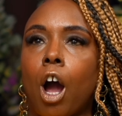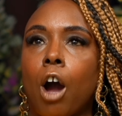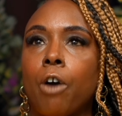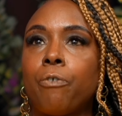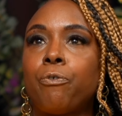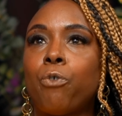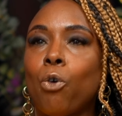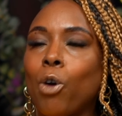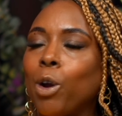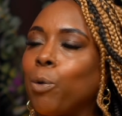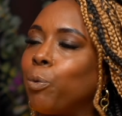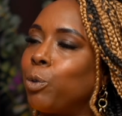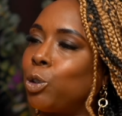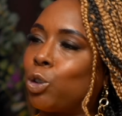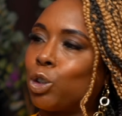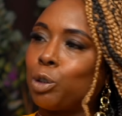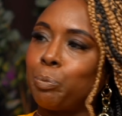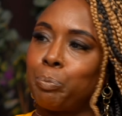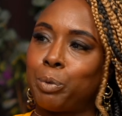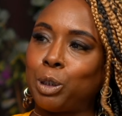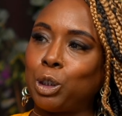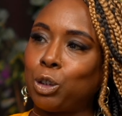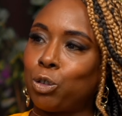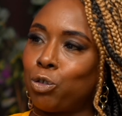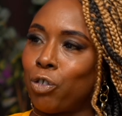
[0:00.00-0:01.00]
I thought it would
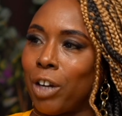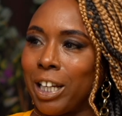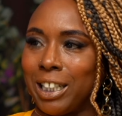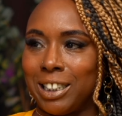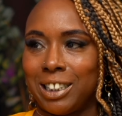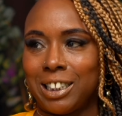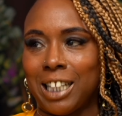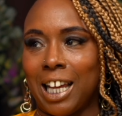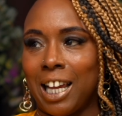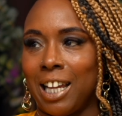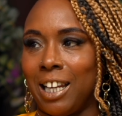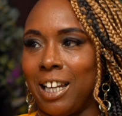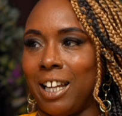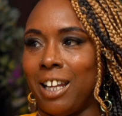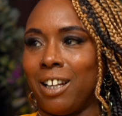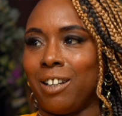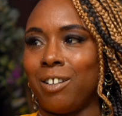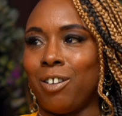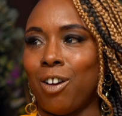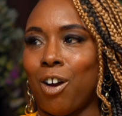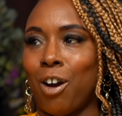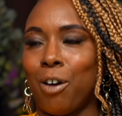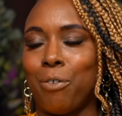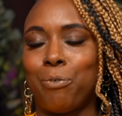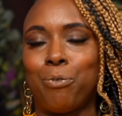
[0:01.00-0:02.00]
just be straight
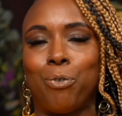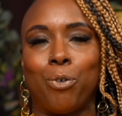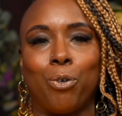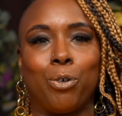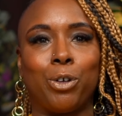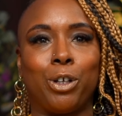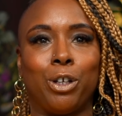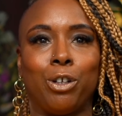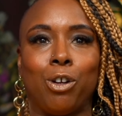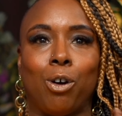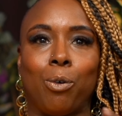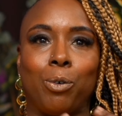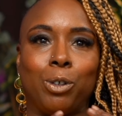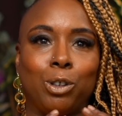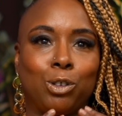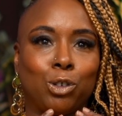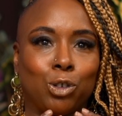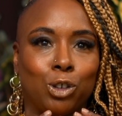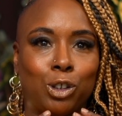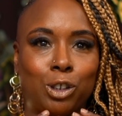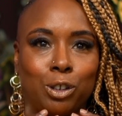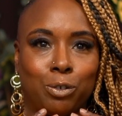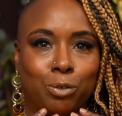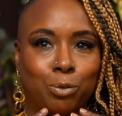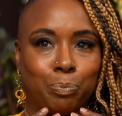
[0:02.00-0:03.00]
sailing. I thought, you know, it
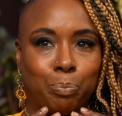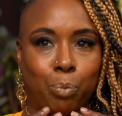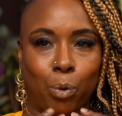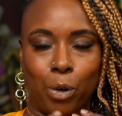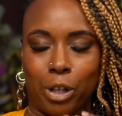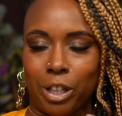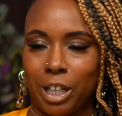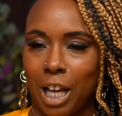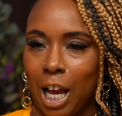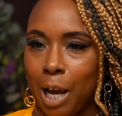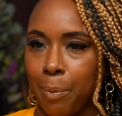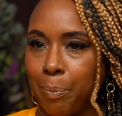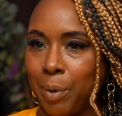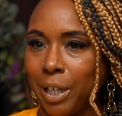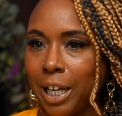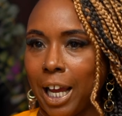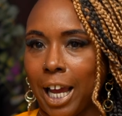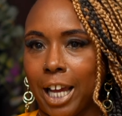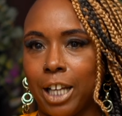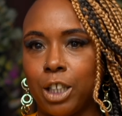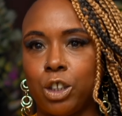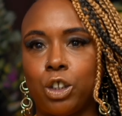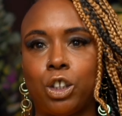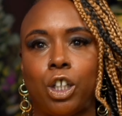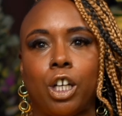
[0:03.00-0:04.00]
just put in the
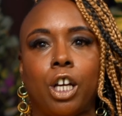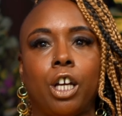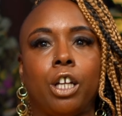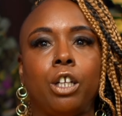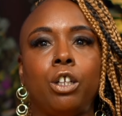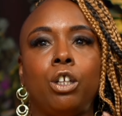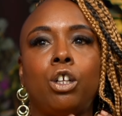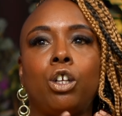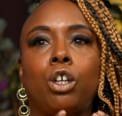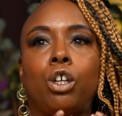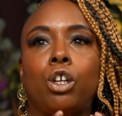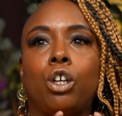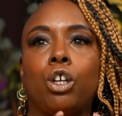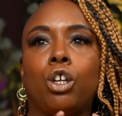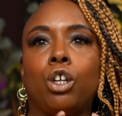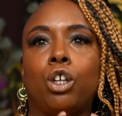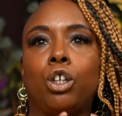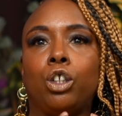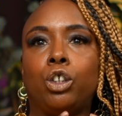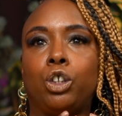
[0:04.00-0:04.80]
application. Yeah.